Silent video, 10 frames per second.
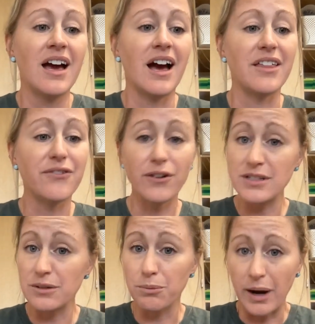The first
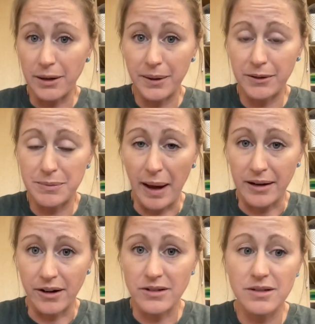is, why do we use
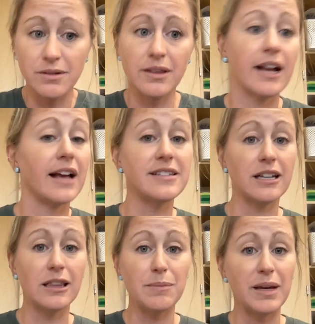patterns? Like I
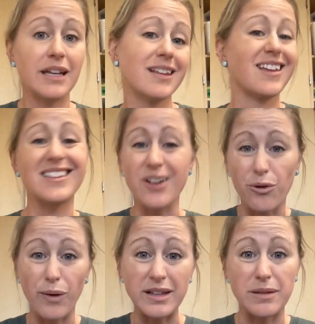said at the beginning, it's our
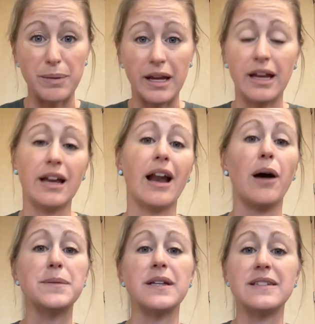recipe. It
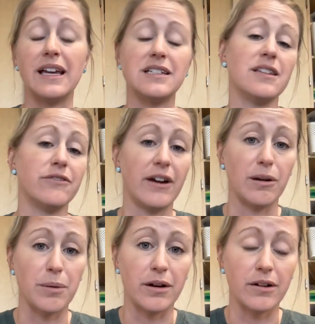helps us get to the
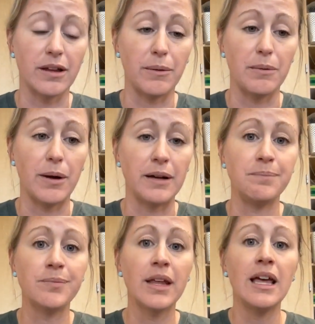final product that we want.
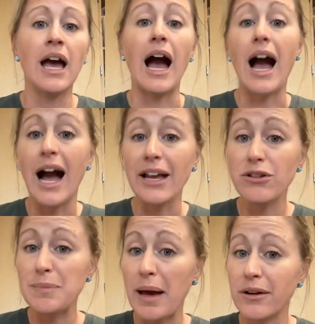I
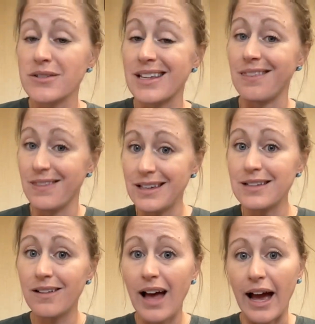use patterns in this
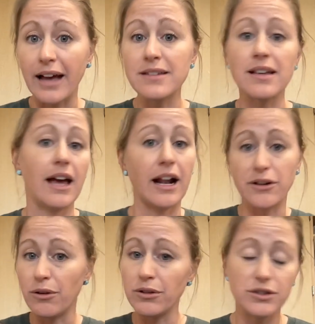class, and I
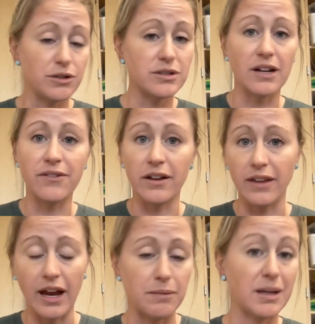don't do stuff
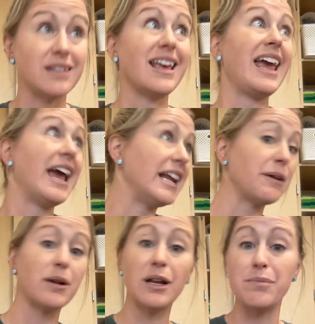online because
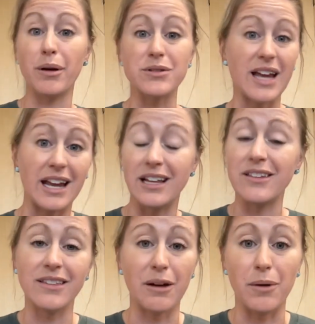anyone can post
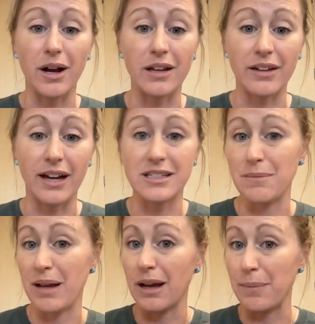anything they want online to
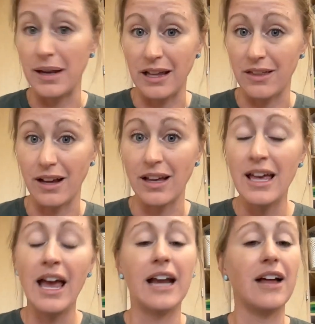make up anything.
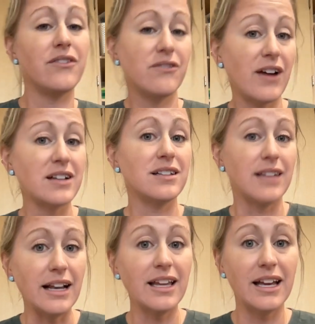And I've in fact
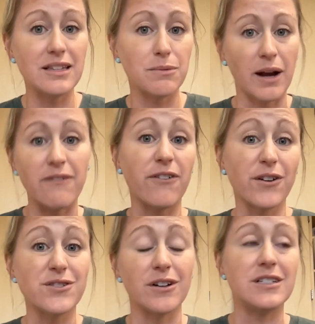let kids, when I
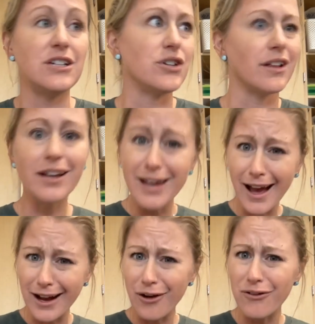first started teaching,
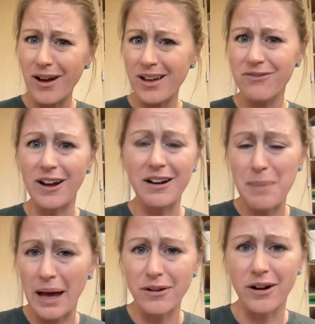yeah, go ahead, find a
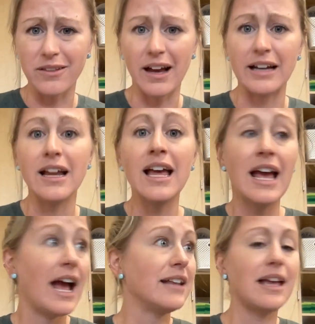pattern online.
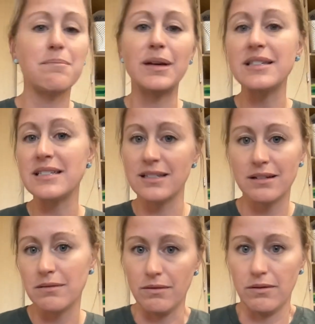And they missed
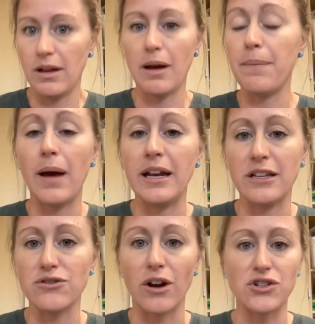an
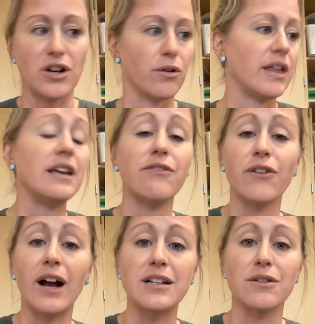instruction, or they
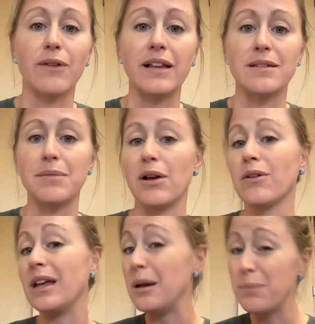forgot to write something, or
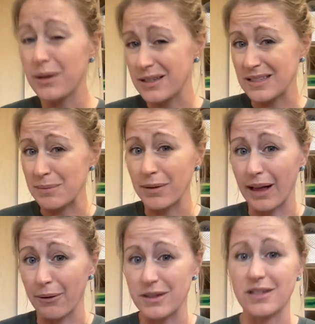they didn't put a seam
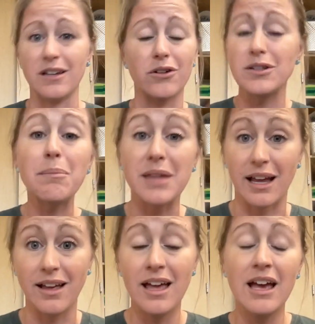allowance in or
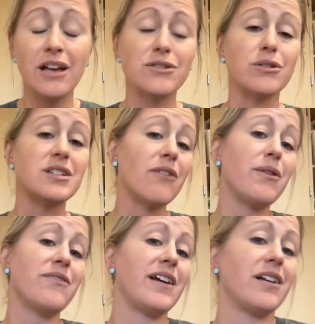something. So stuff
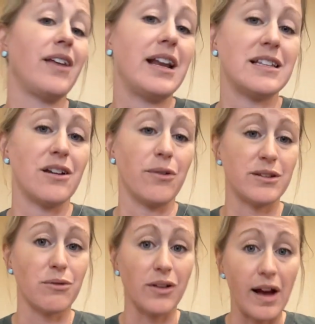we find online isn't
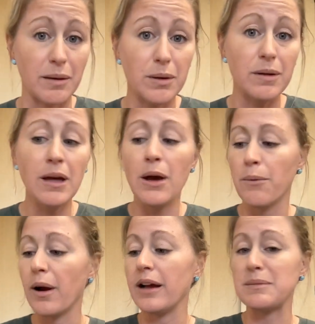always reliable,
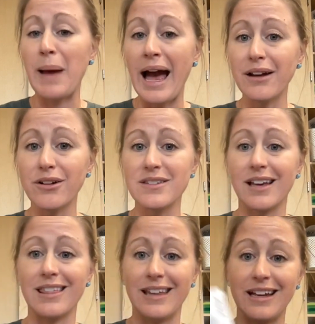whereas patterns
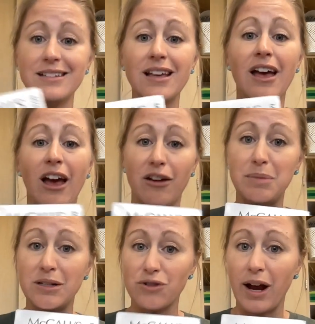like these have
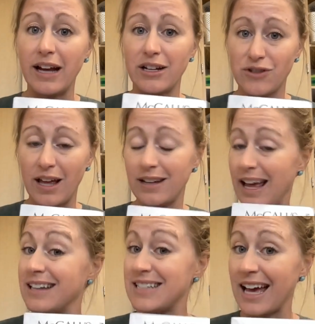been tried
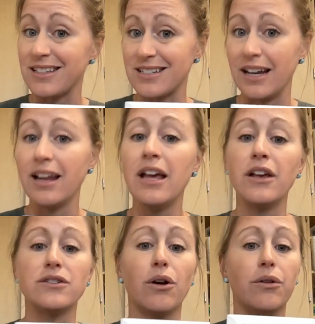and tested.
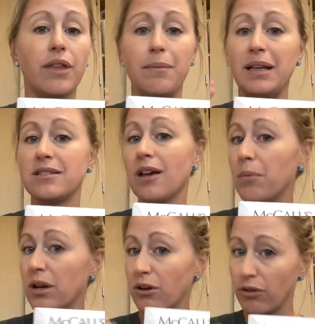So that means
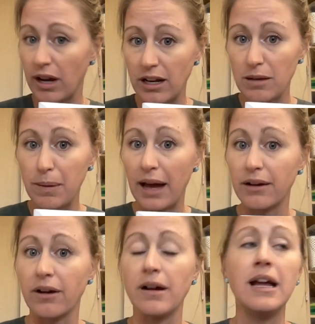someone created the
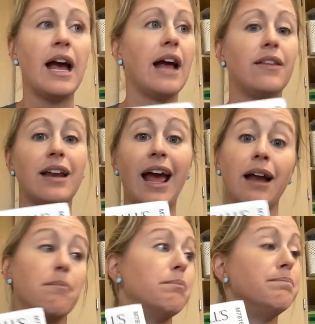pattern and then
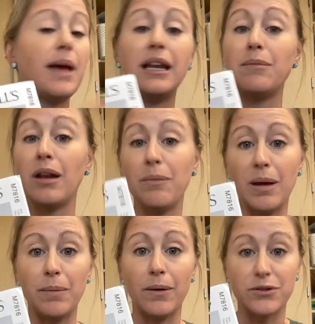had many
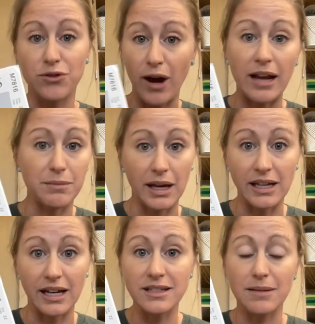people try and
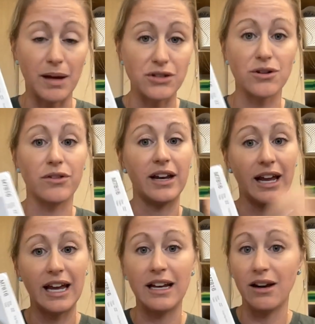make it to make sure that
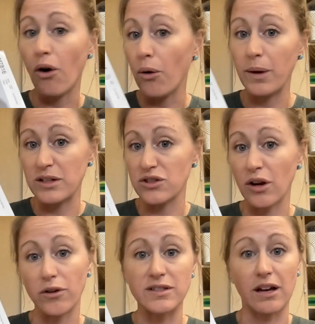it always
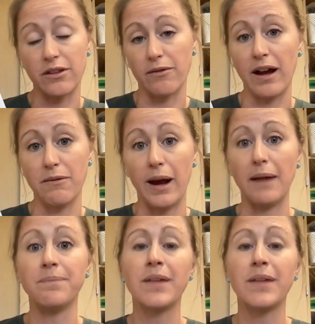turns out the right way.